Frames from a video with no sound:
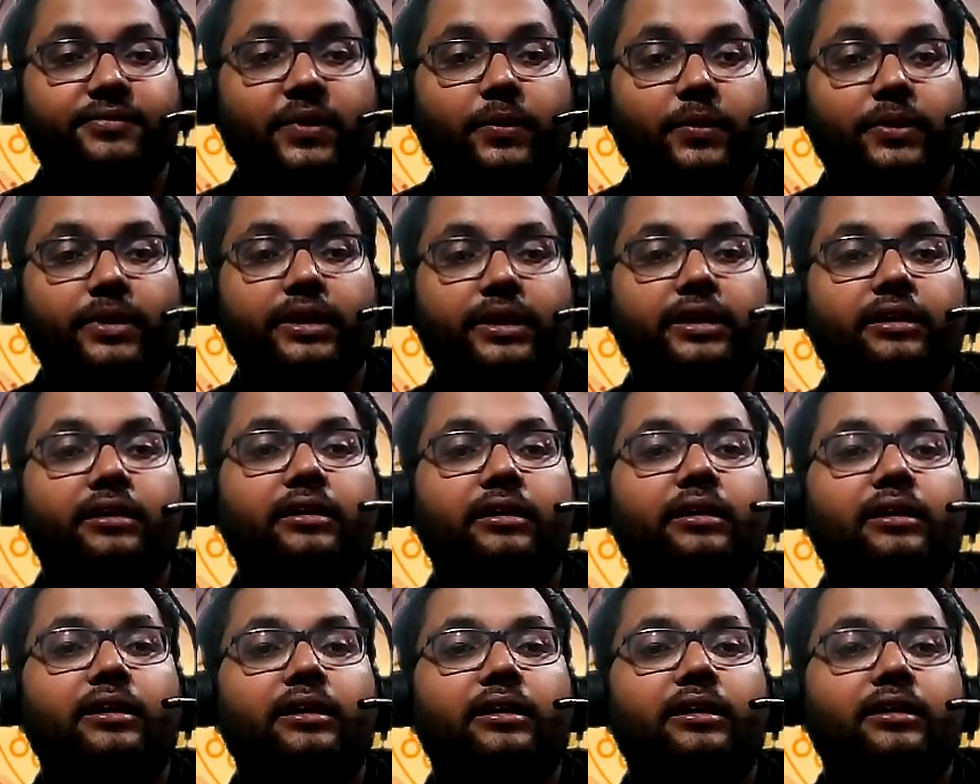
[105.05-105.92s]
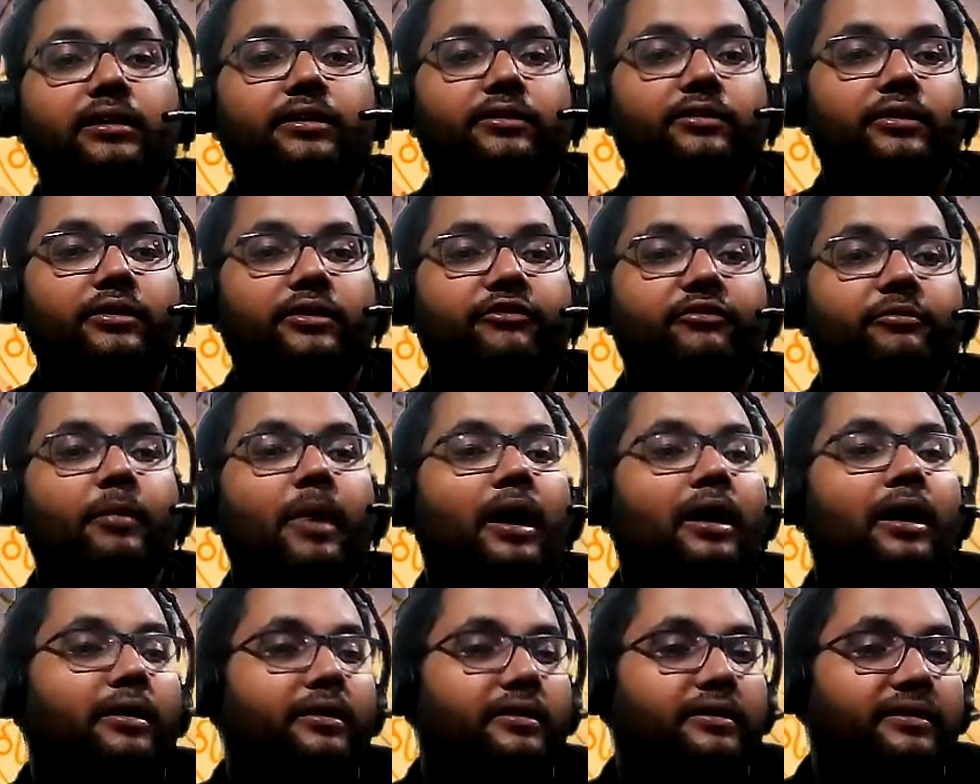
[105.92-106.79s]
Okay, so if
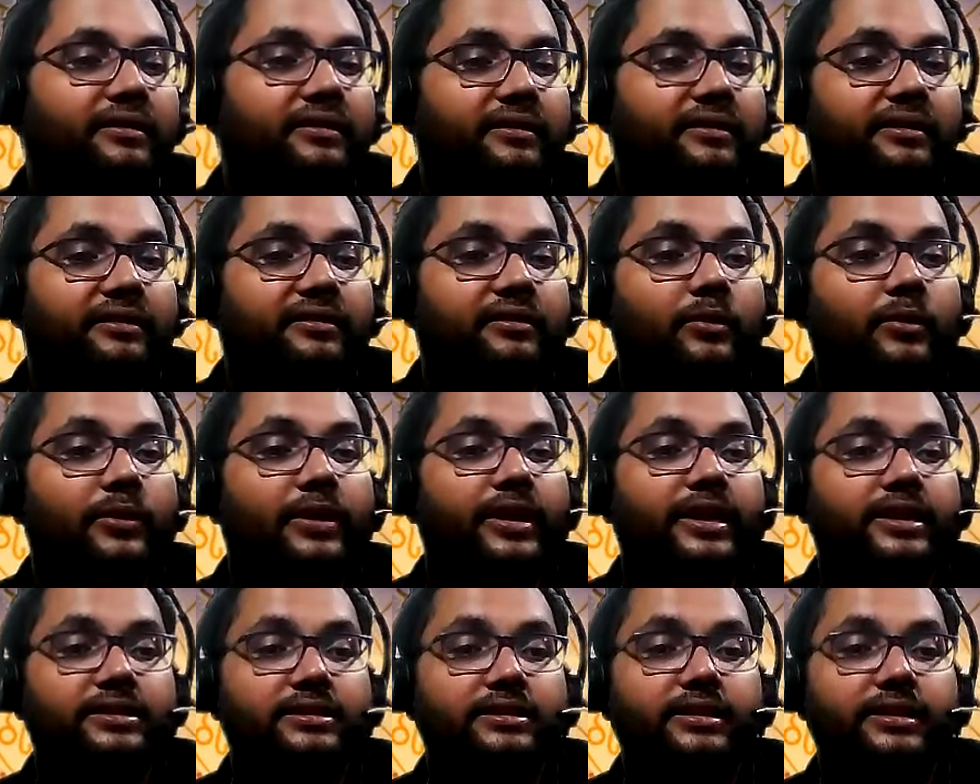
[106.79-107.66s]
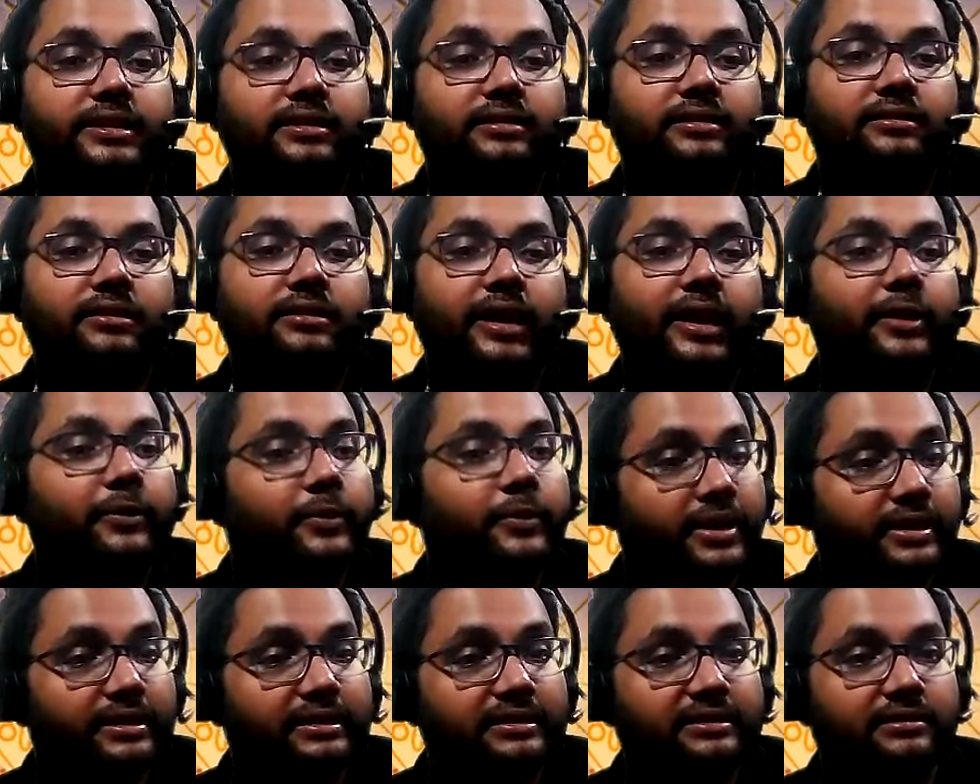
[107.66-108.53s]
Mars is located in
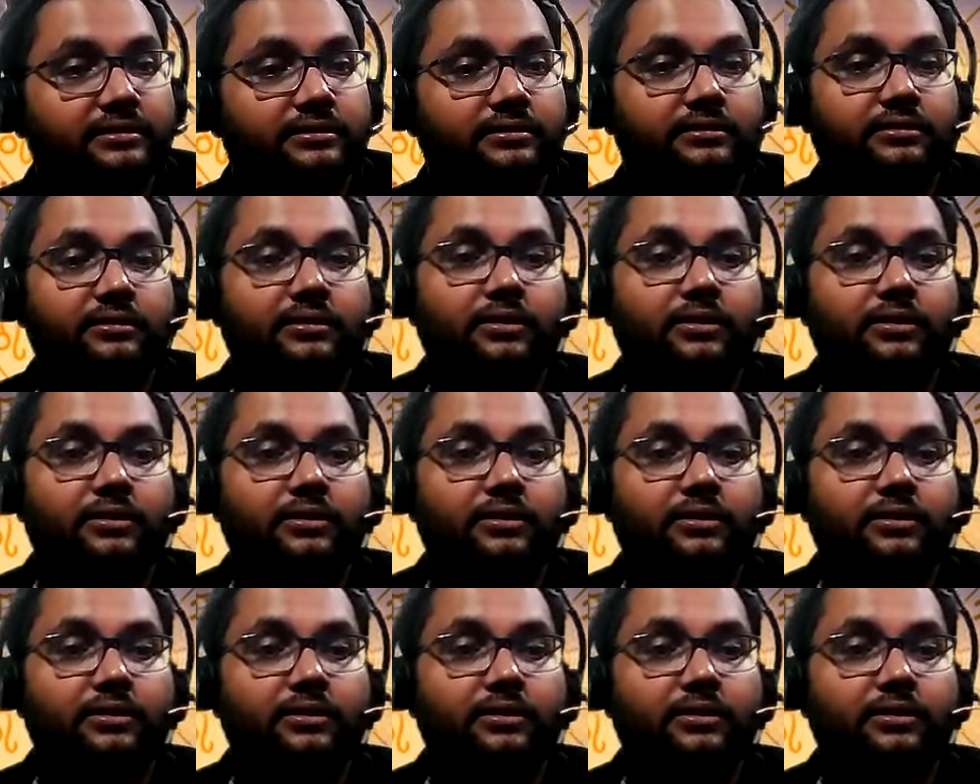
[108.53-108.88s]
Aries,